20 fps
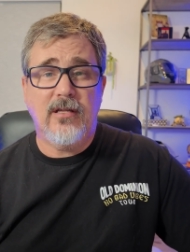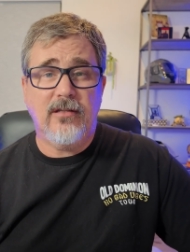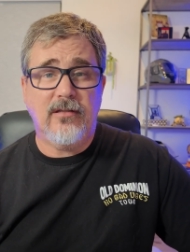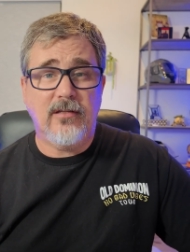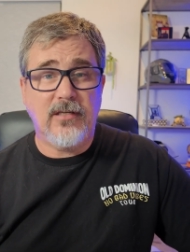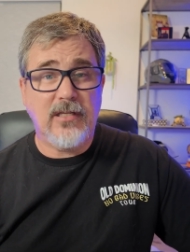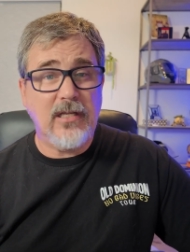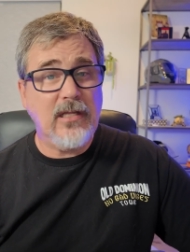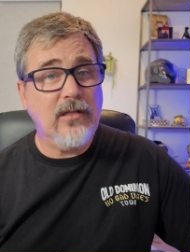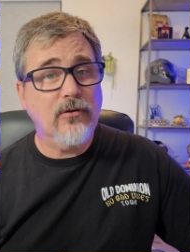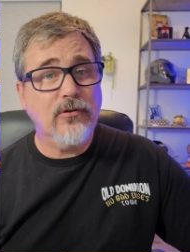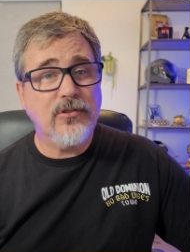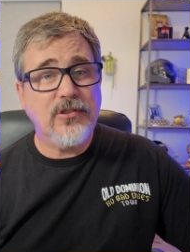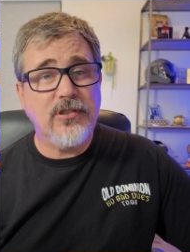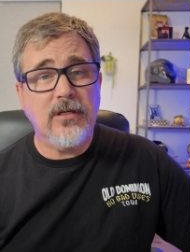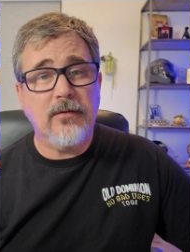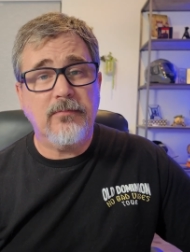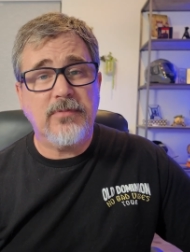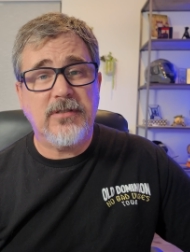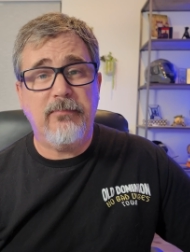The
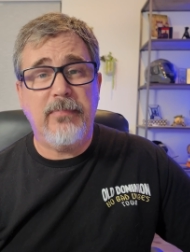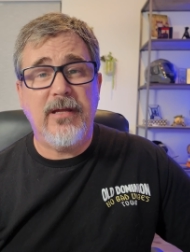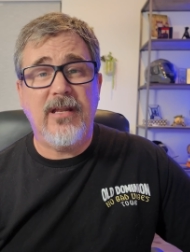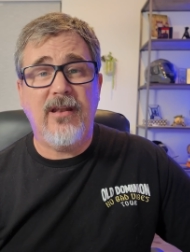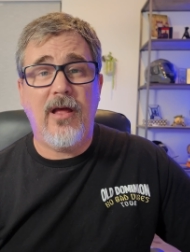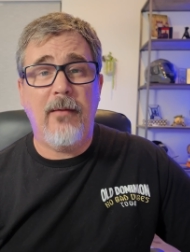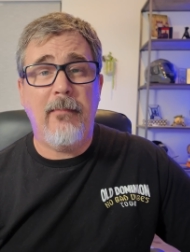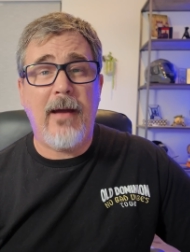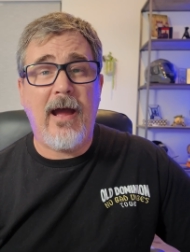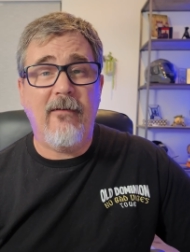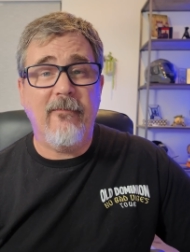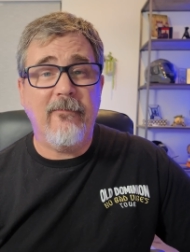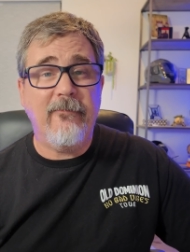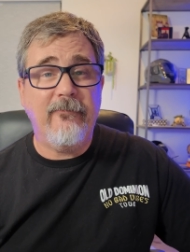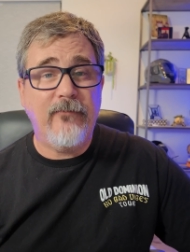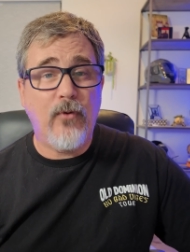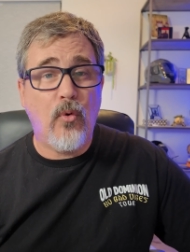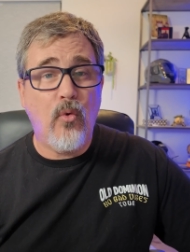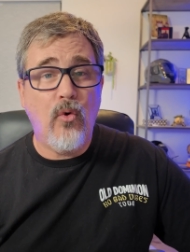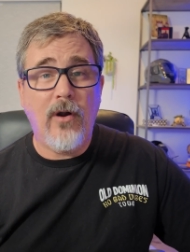dealership spent
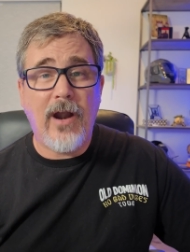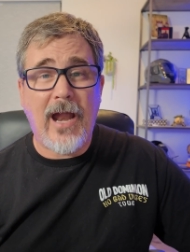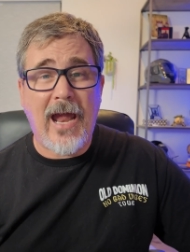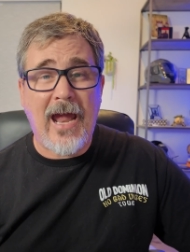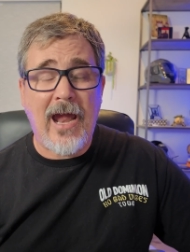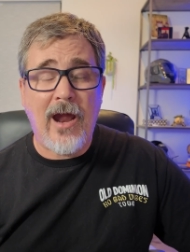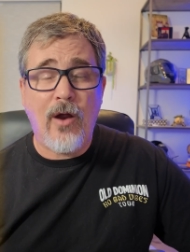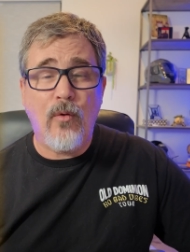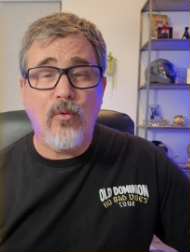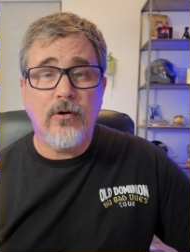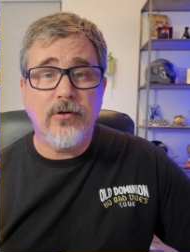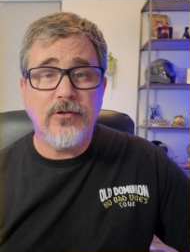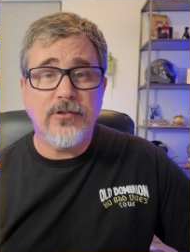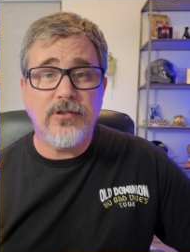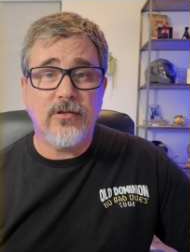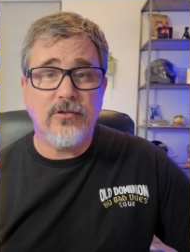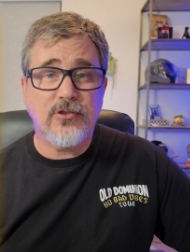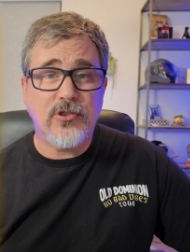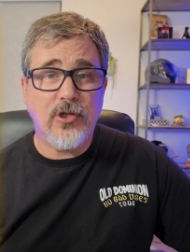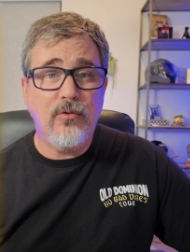about 4
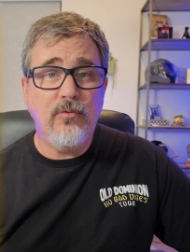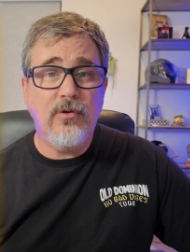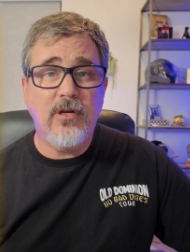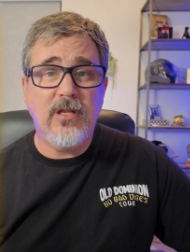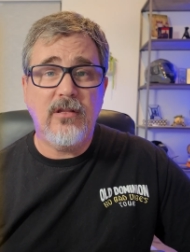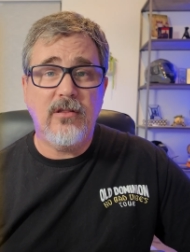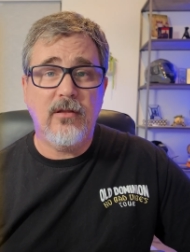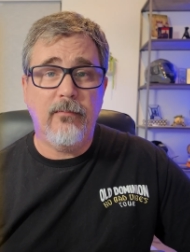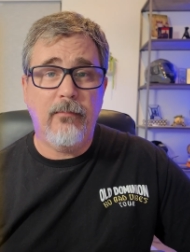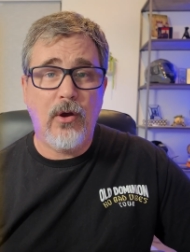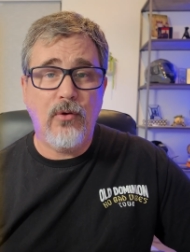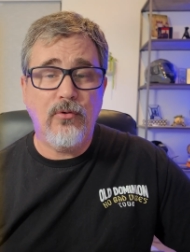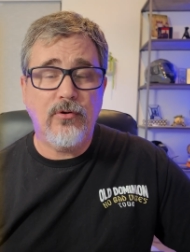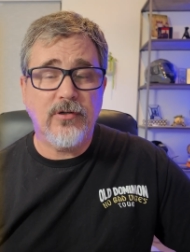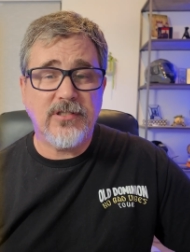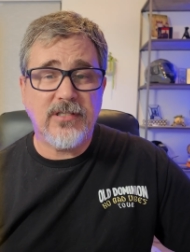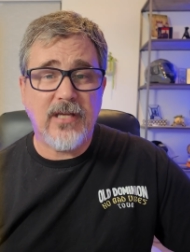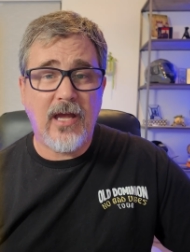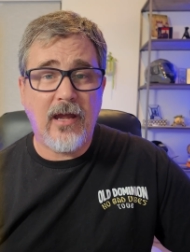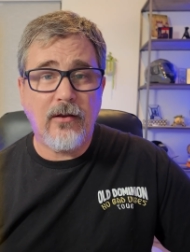hours tuning the
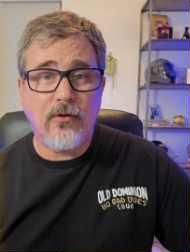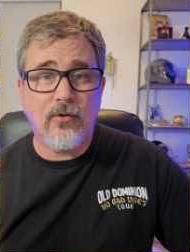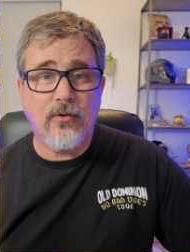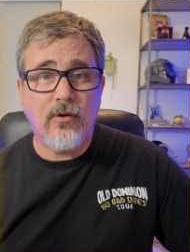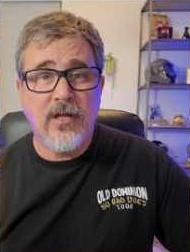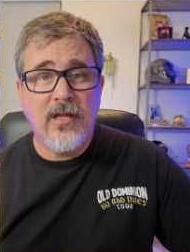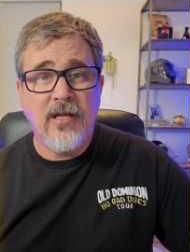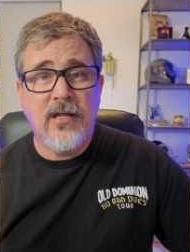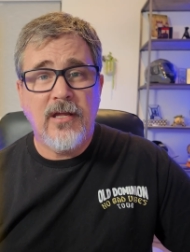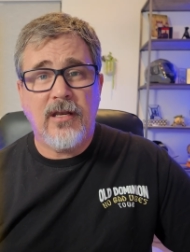motorcycle.